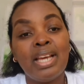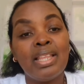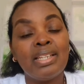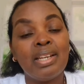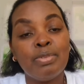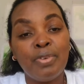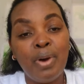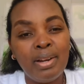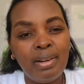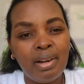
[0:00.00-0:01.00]
Other times four
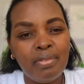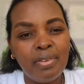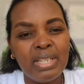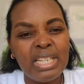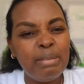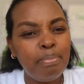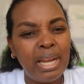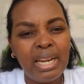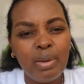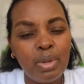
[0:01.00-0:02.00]
hundred fifty,
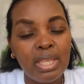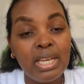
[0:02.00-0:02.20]
depending with